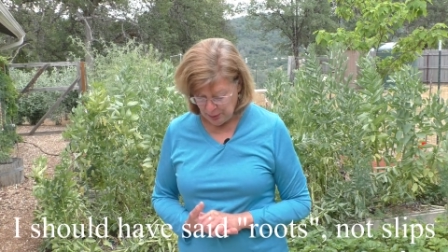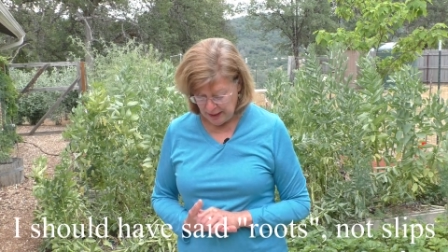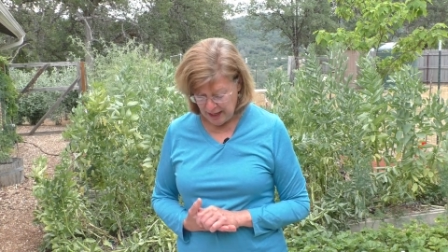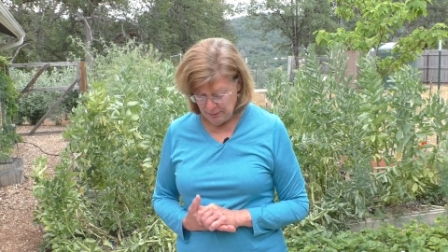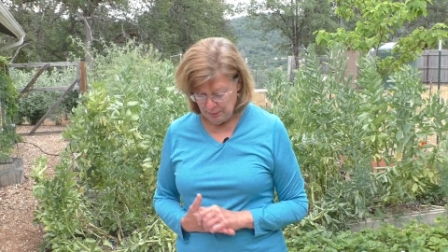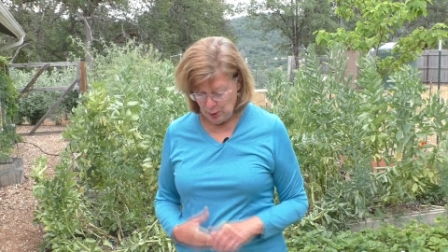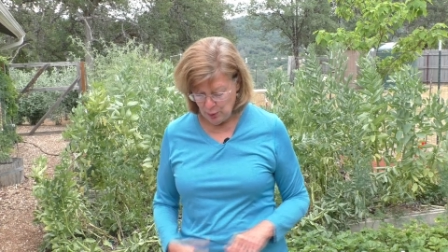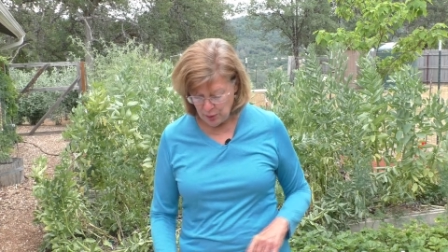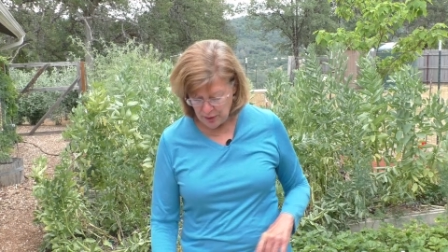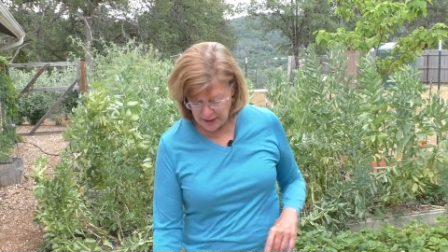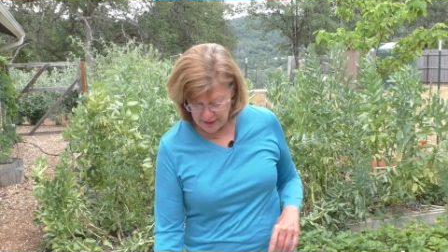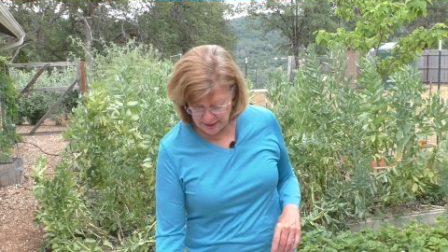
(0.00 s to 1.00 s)
plant both
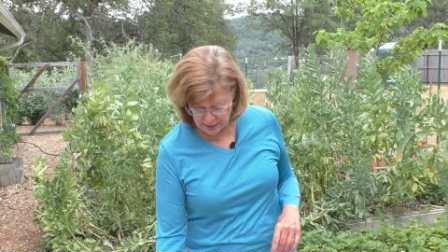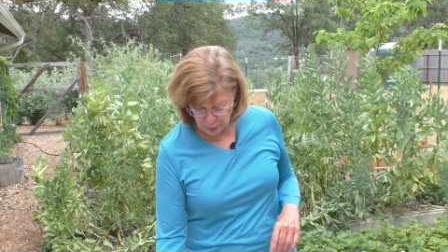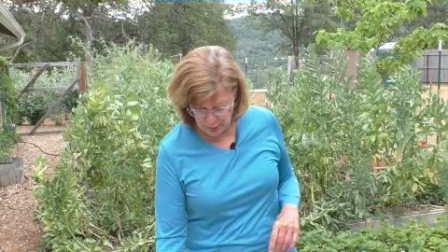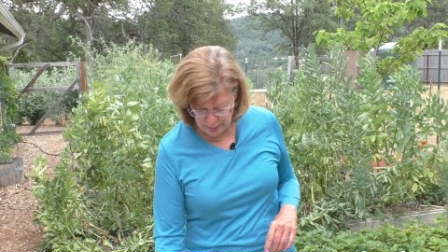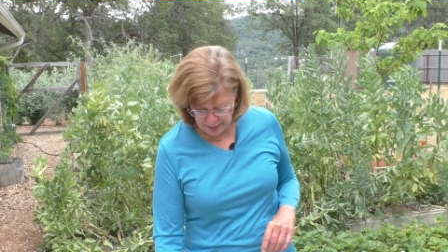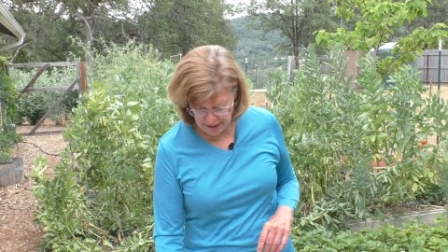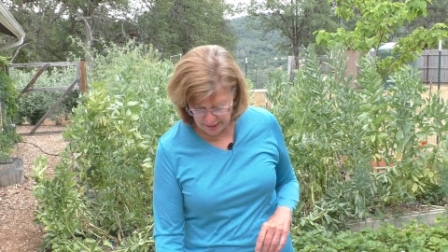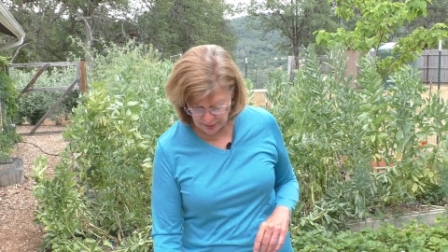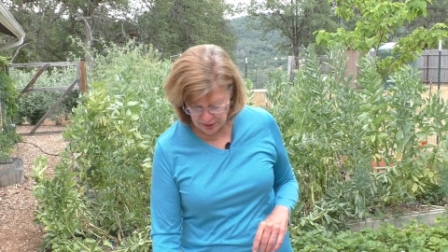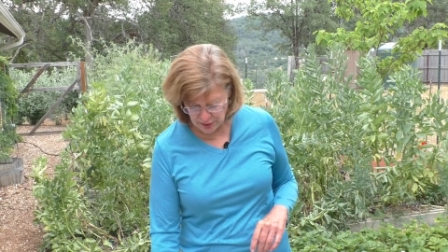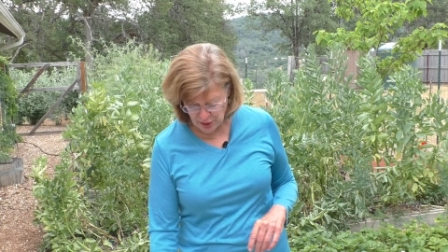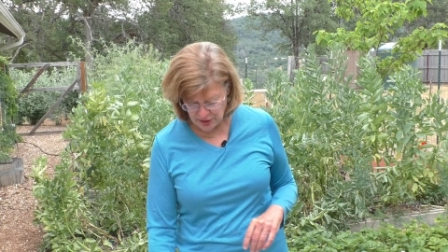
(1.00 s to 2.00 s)
these sweet potato
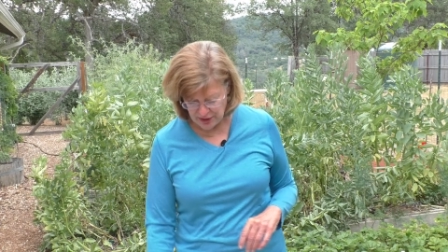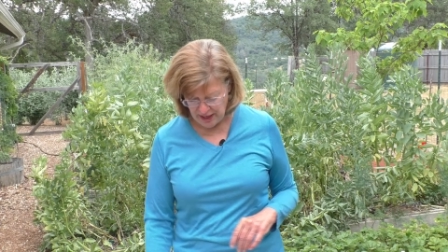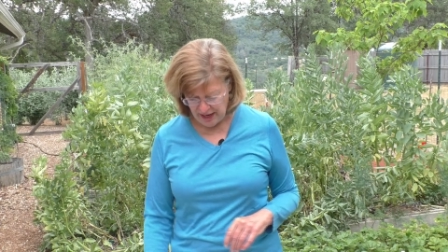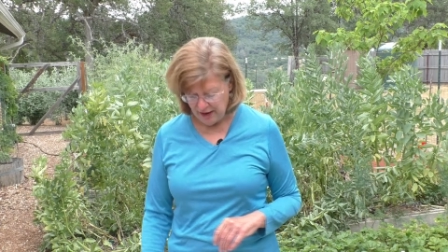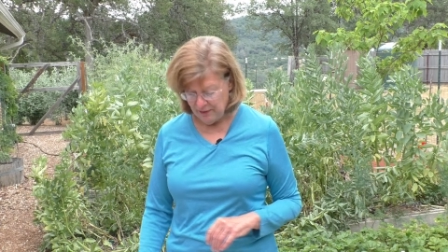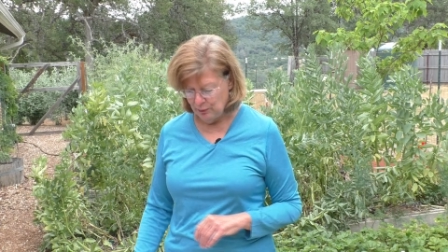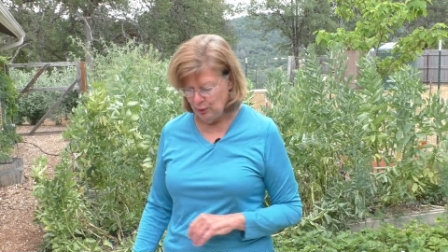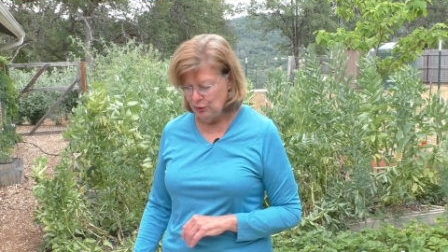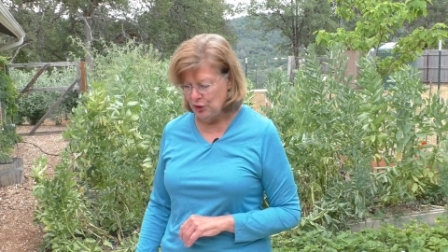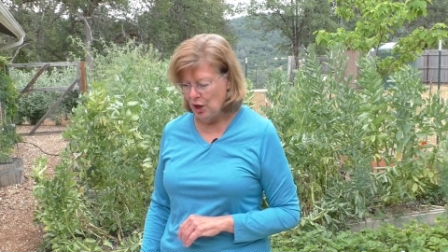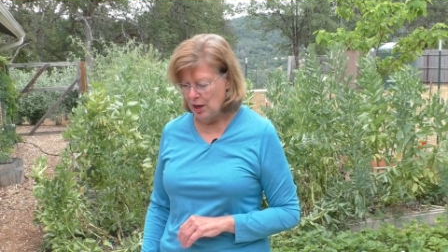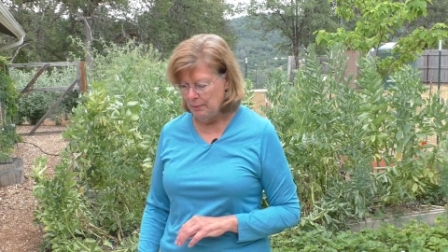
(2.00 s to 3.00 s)
starts that had the
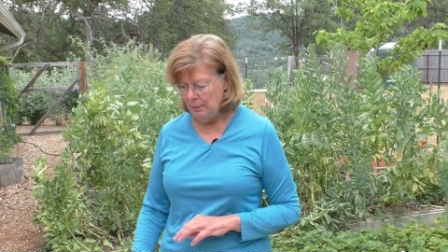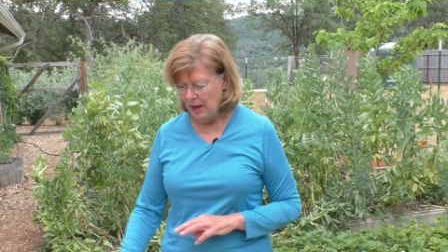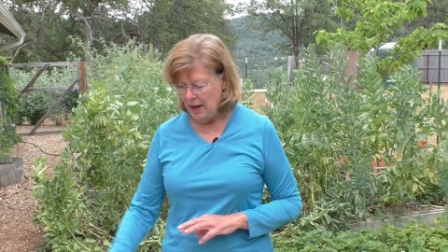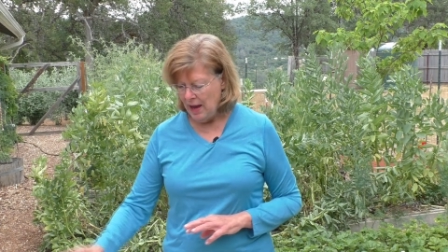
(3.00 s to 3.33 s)
roots on them